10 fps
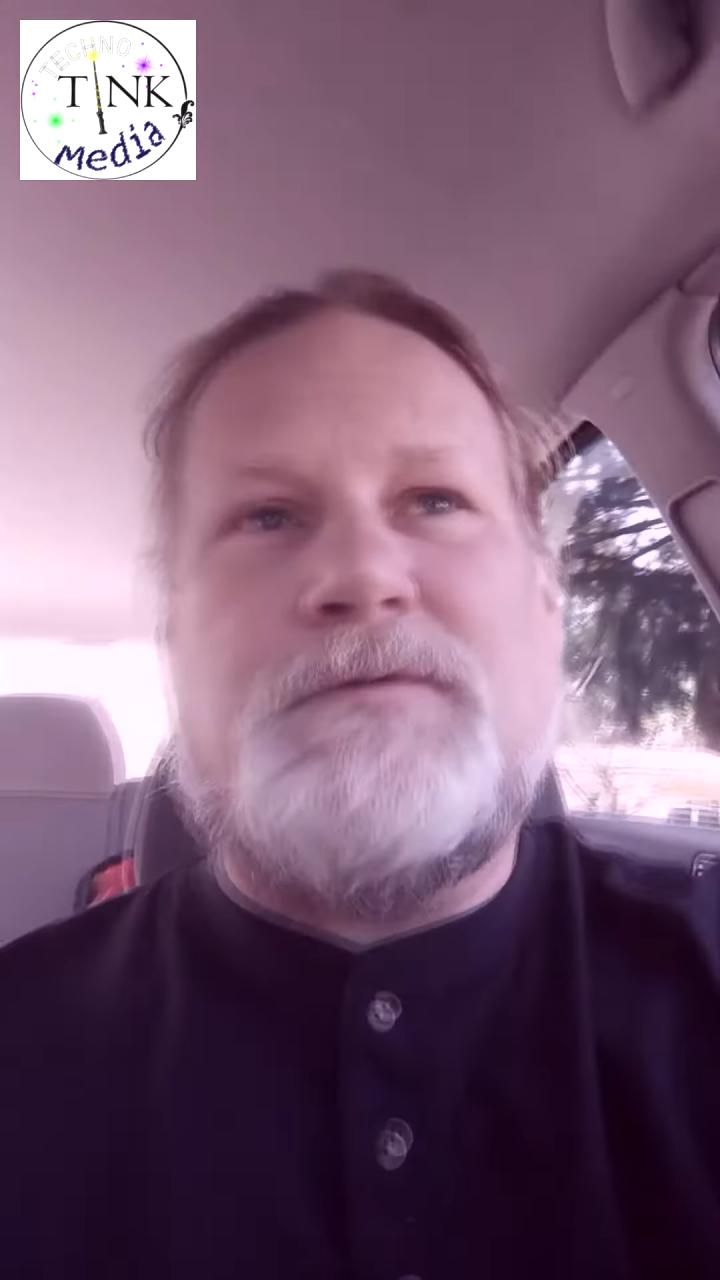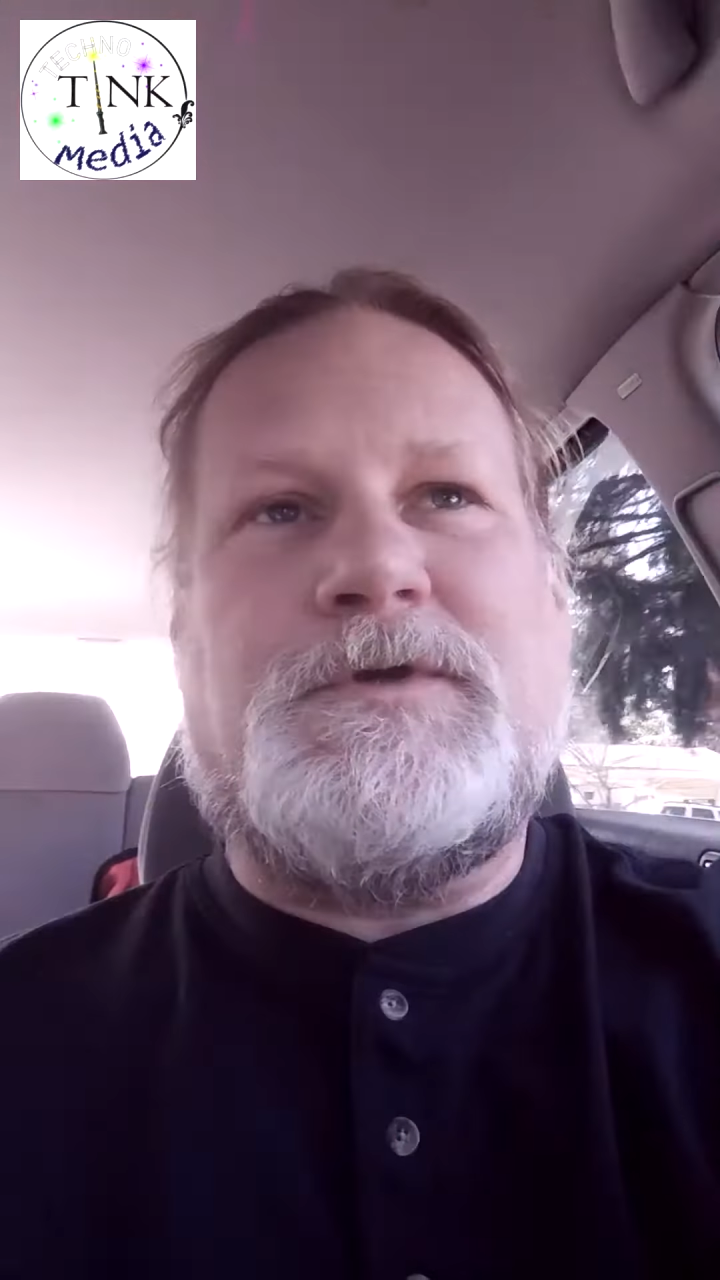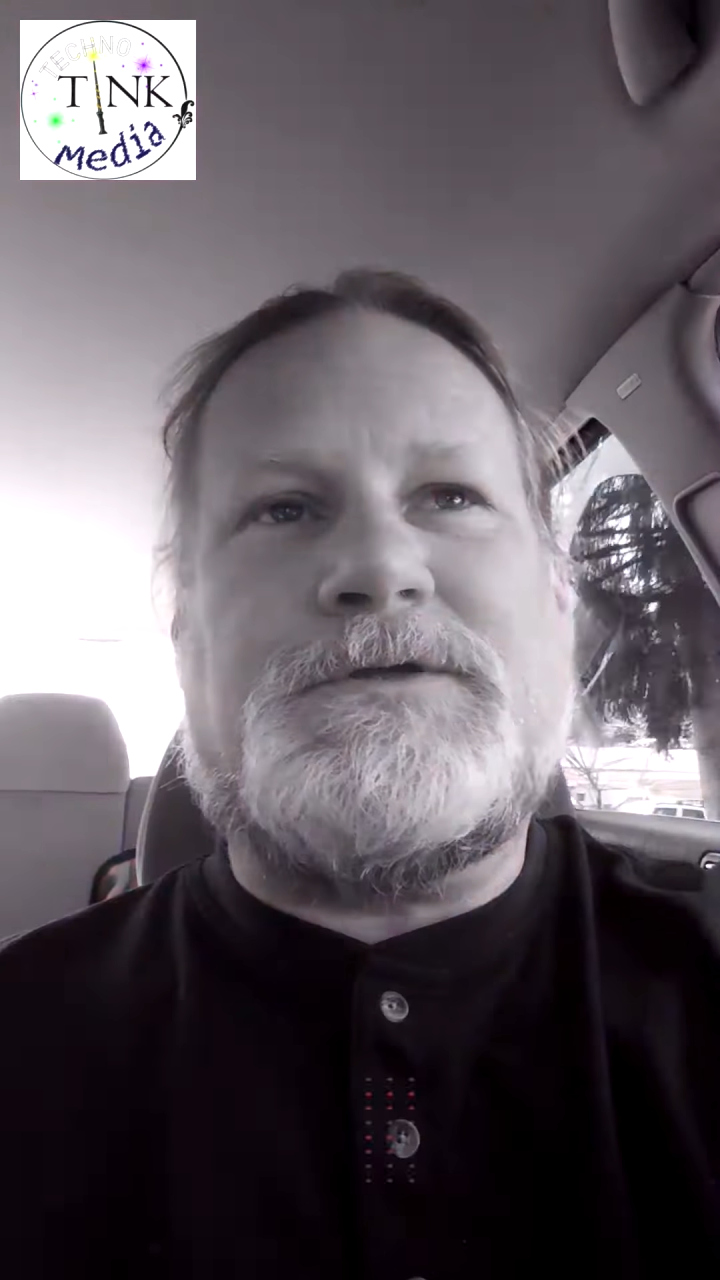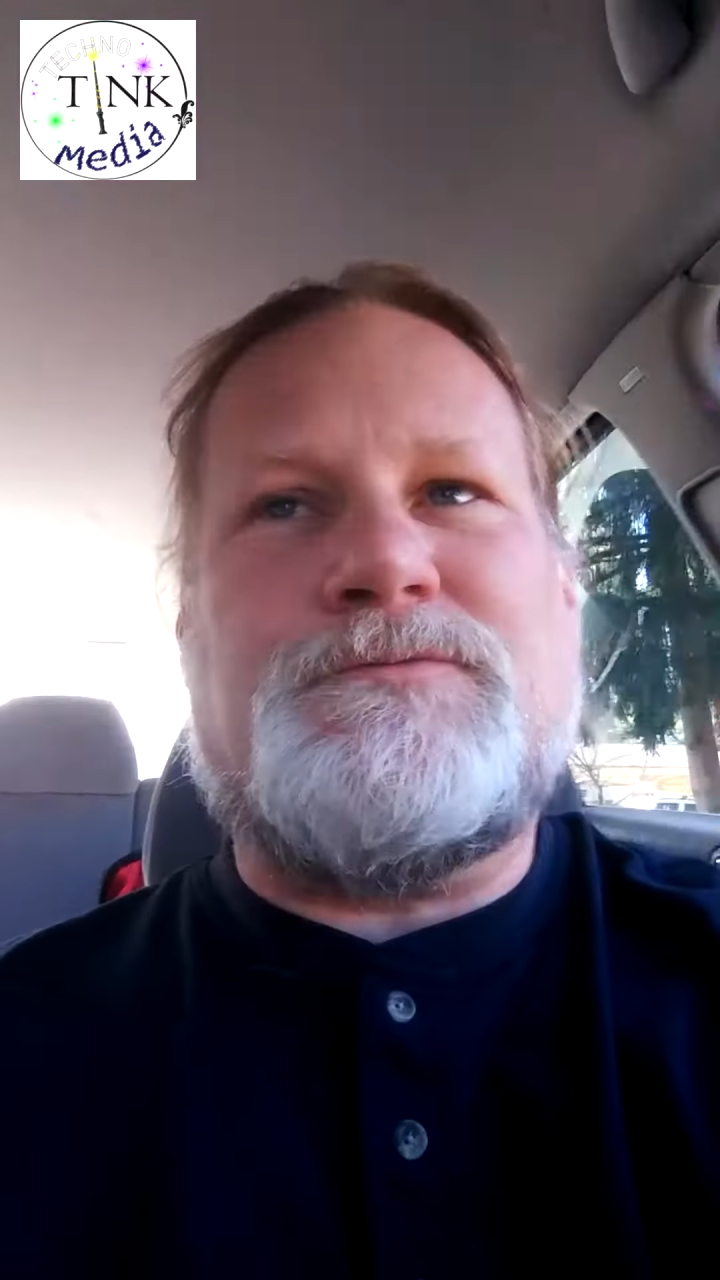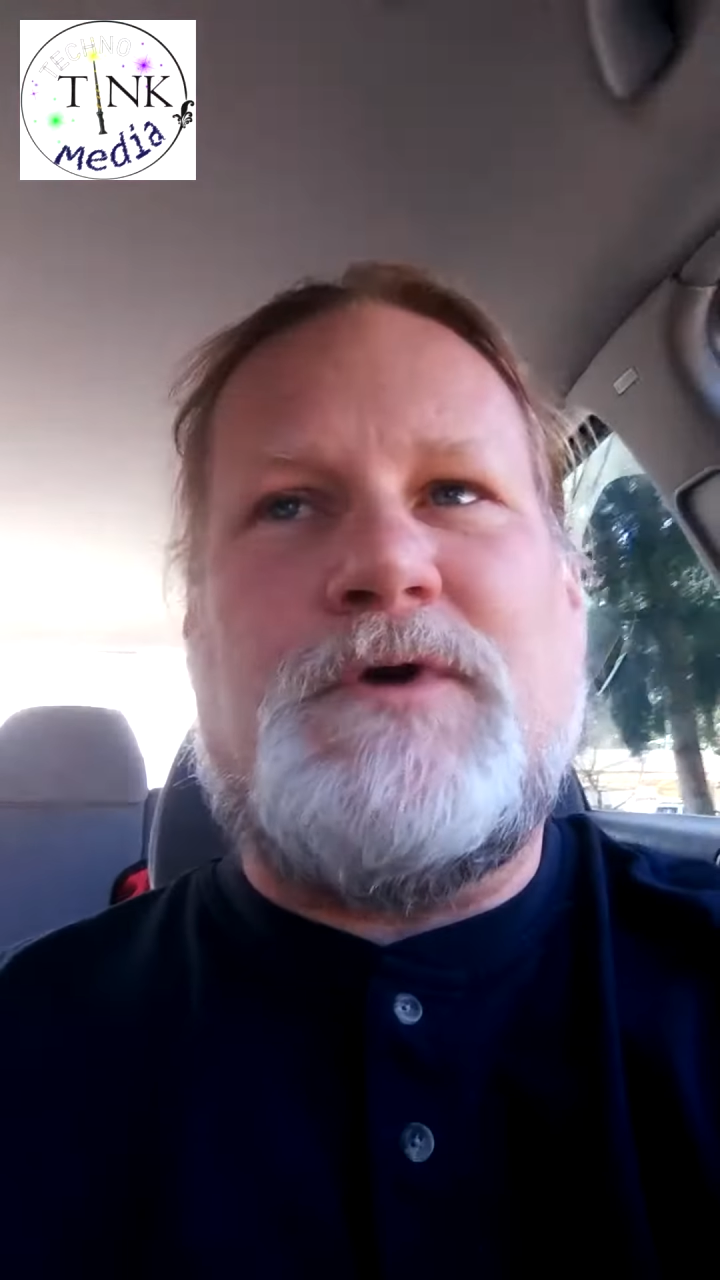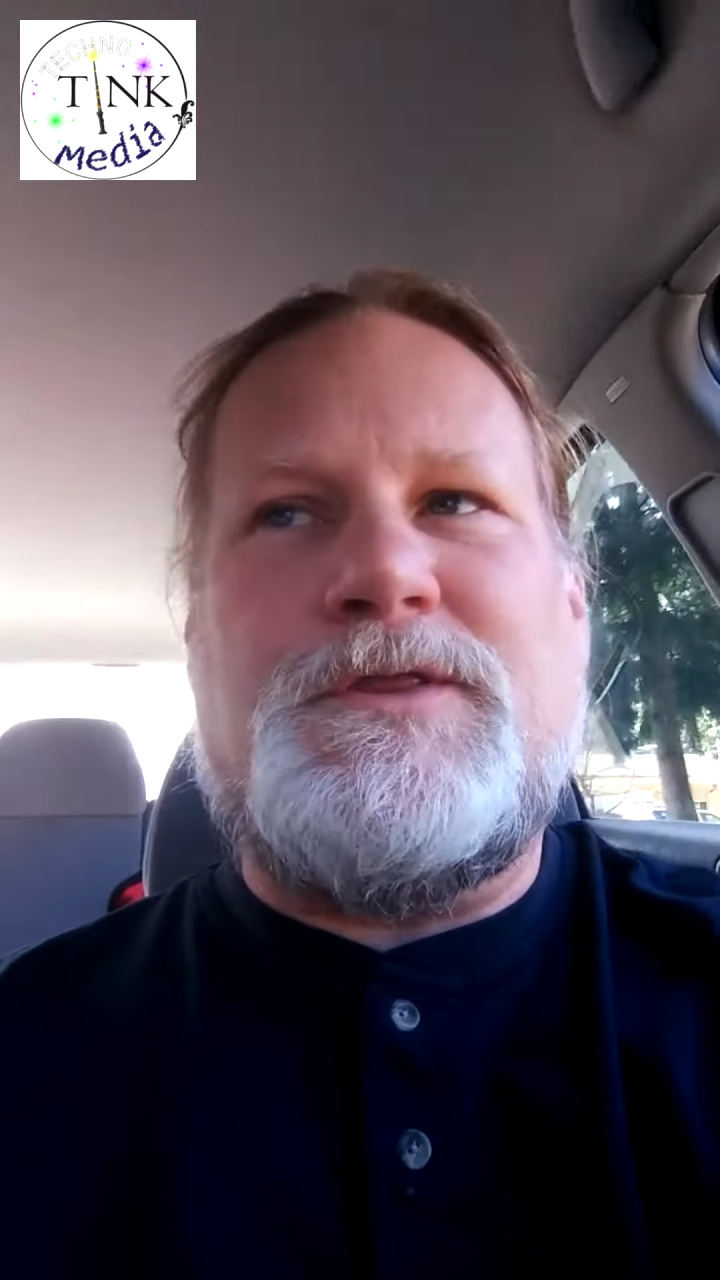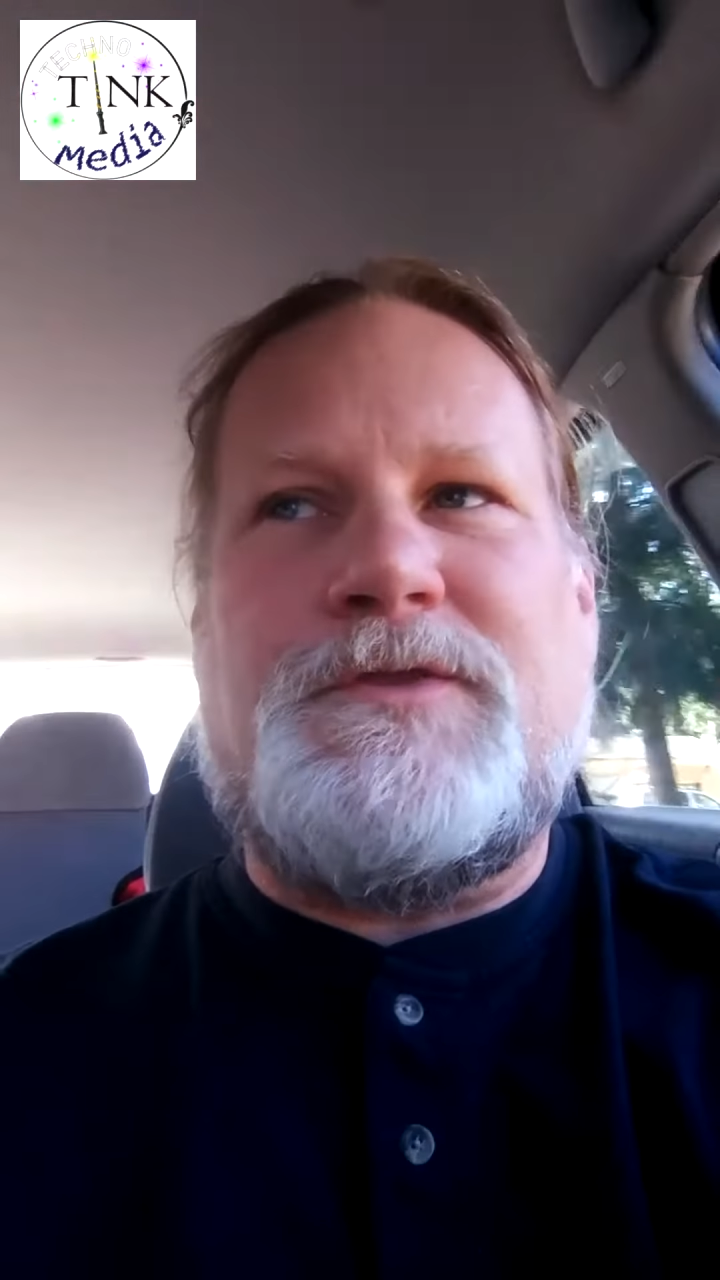I mean, it's one